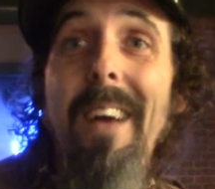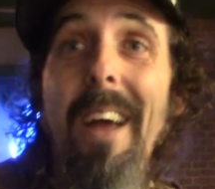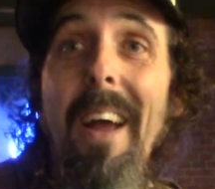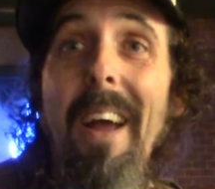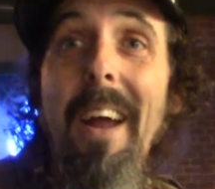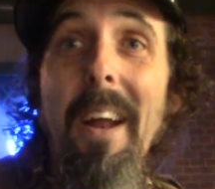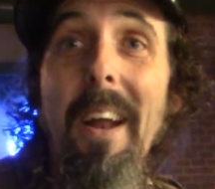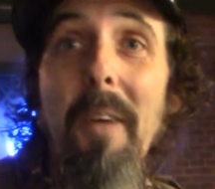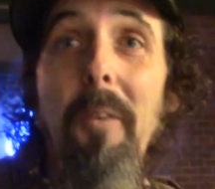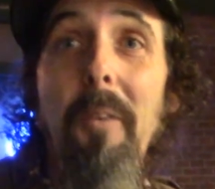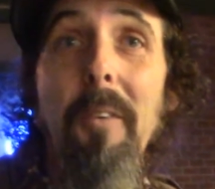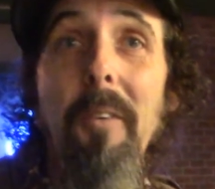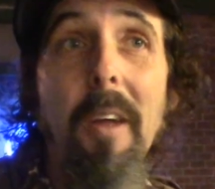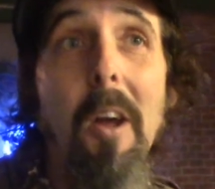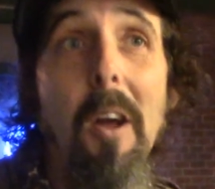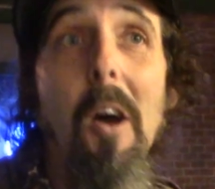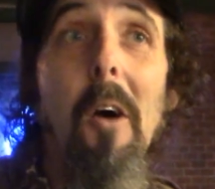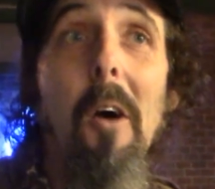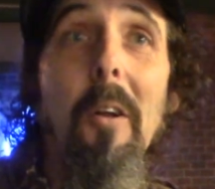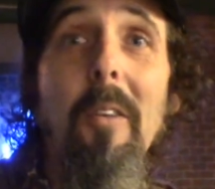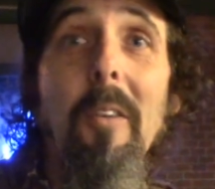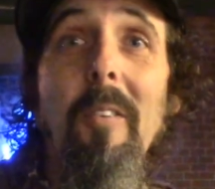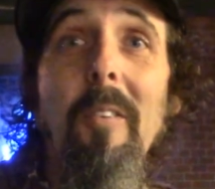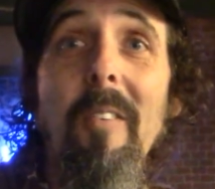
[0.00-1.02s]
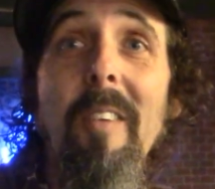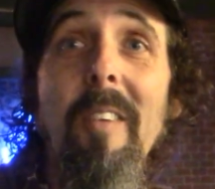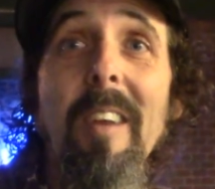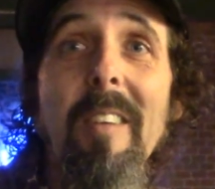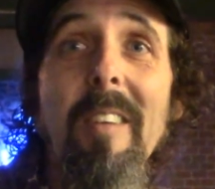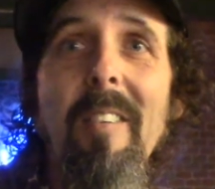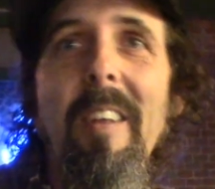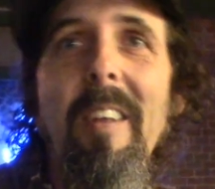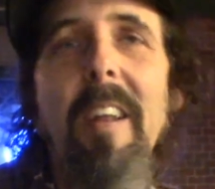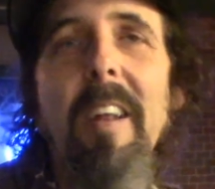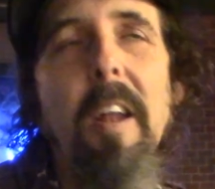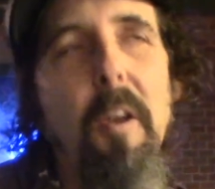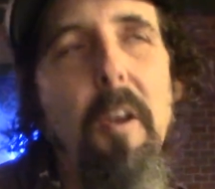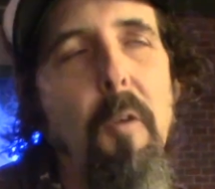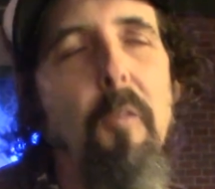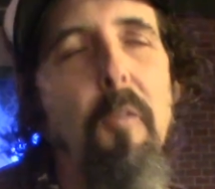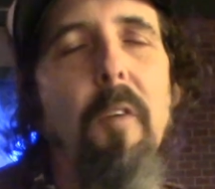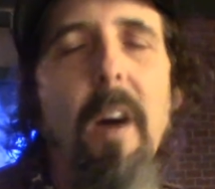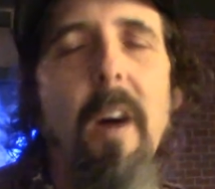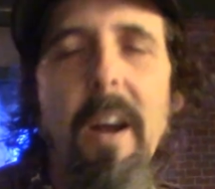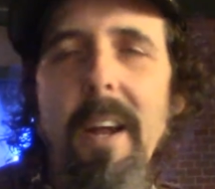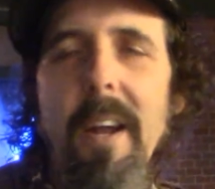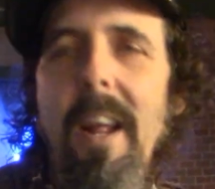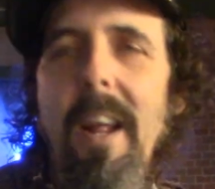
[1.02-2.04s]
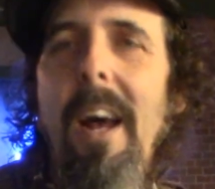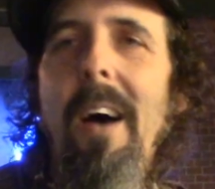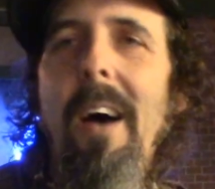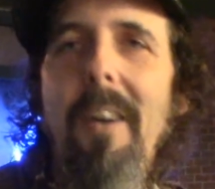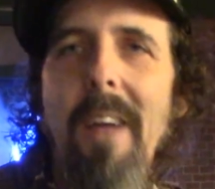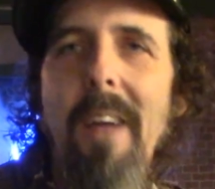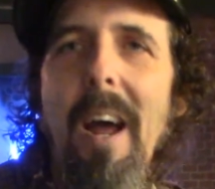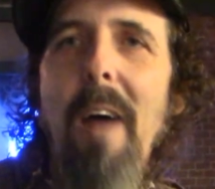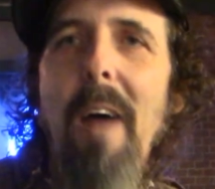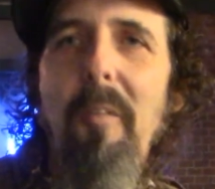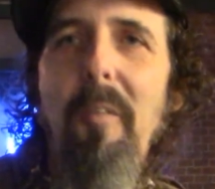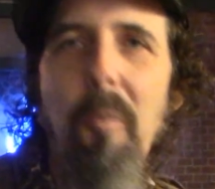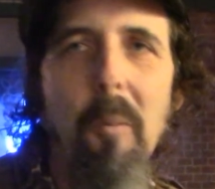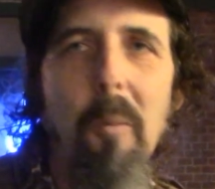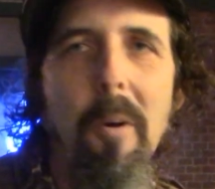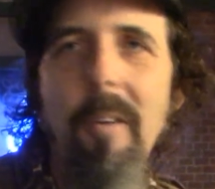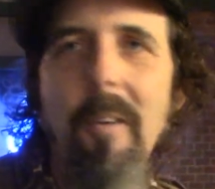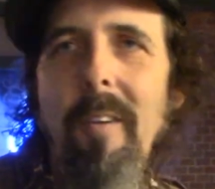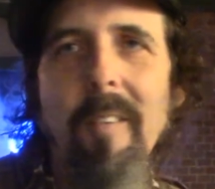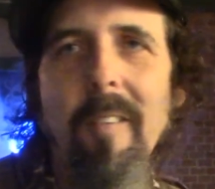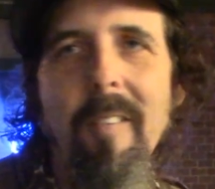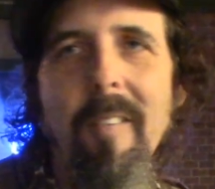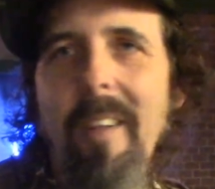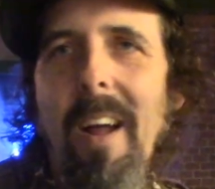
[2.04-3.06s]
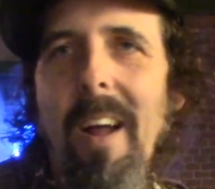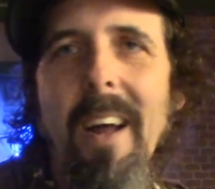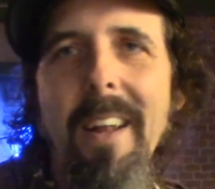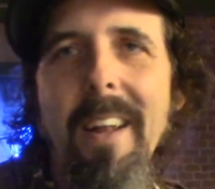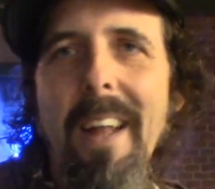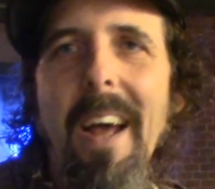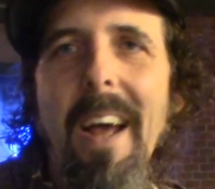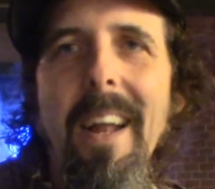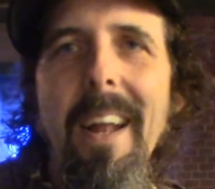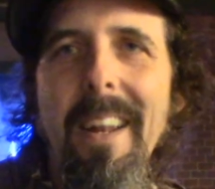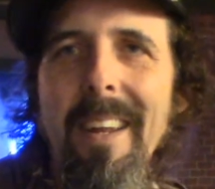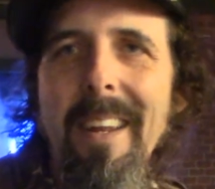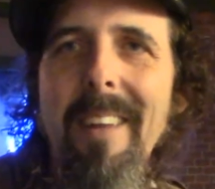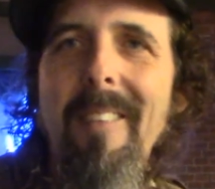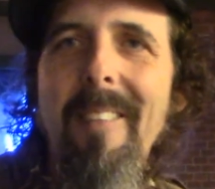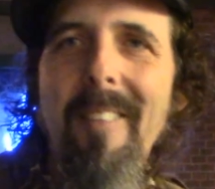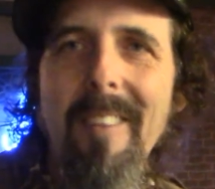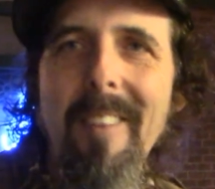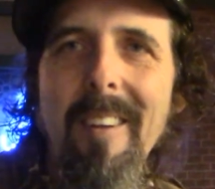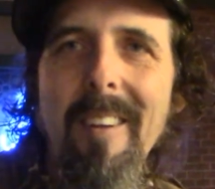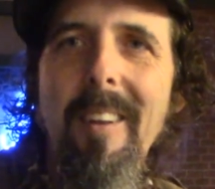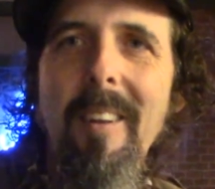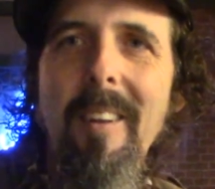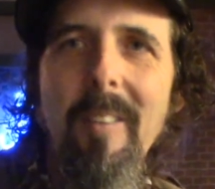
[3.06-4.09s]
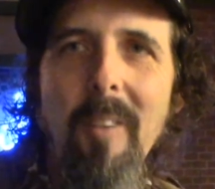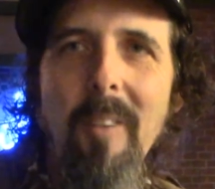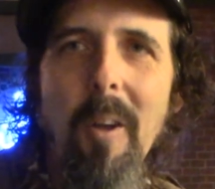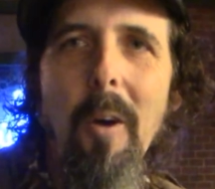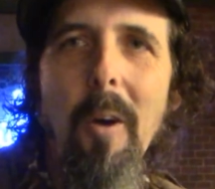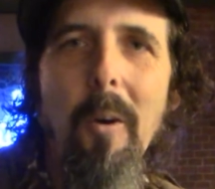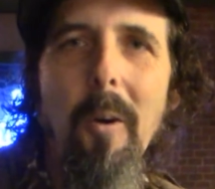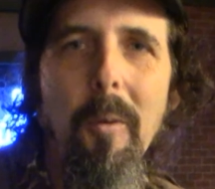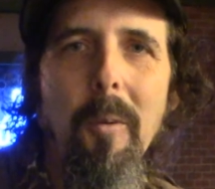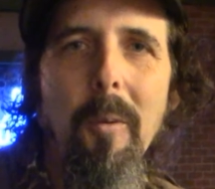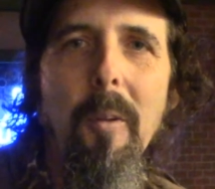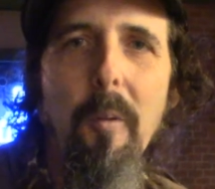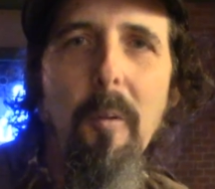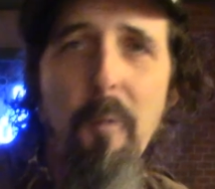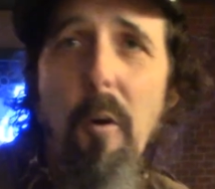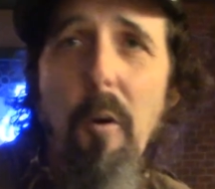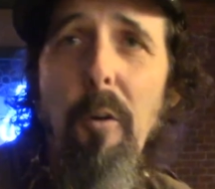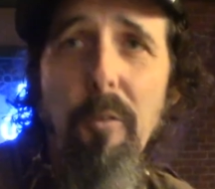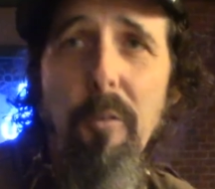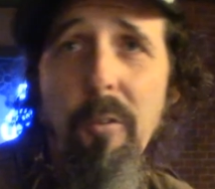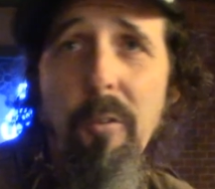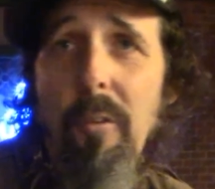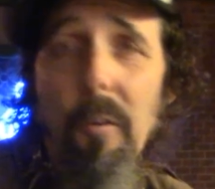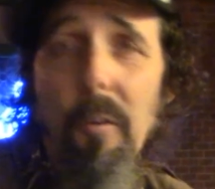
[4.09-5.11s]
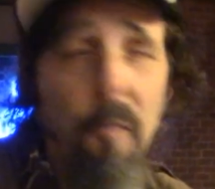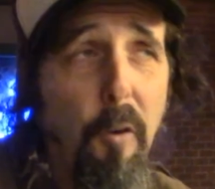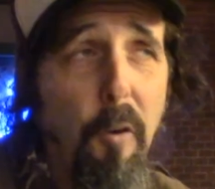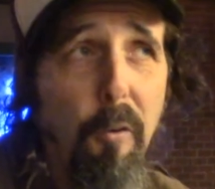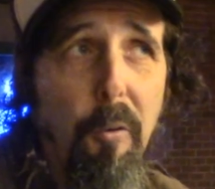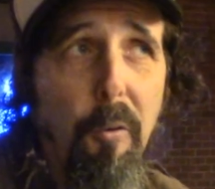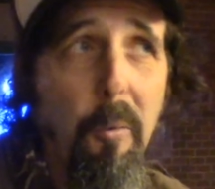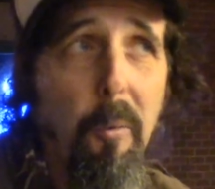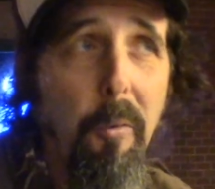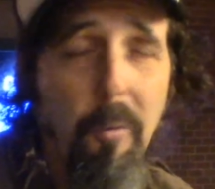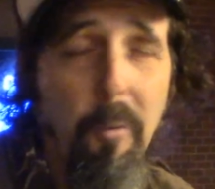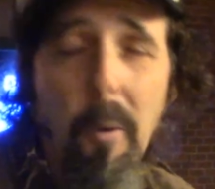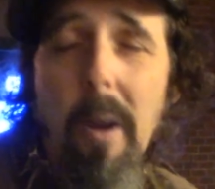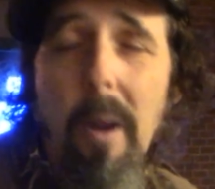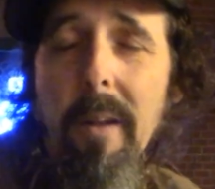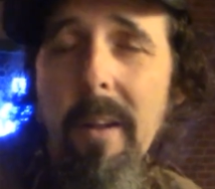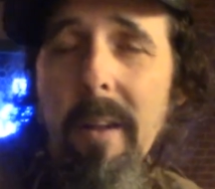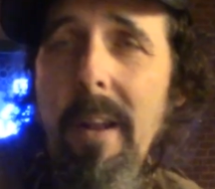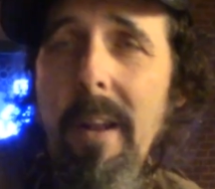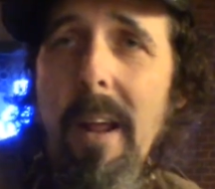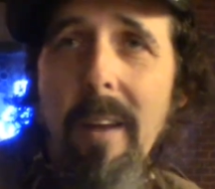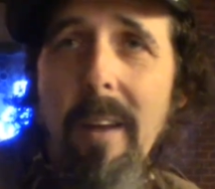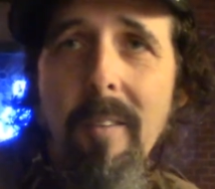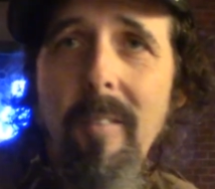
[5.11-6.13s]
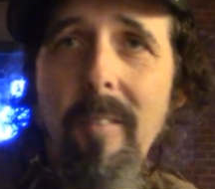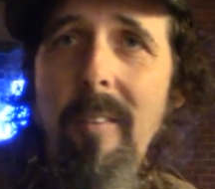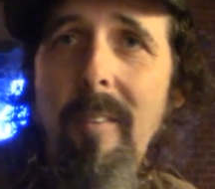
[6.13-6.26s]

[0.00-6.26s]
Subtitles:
And I was like, oh, this is easy. And then you find out afterwards it's not that easy. So the first year was great. The next,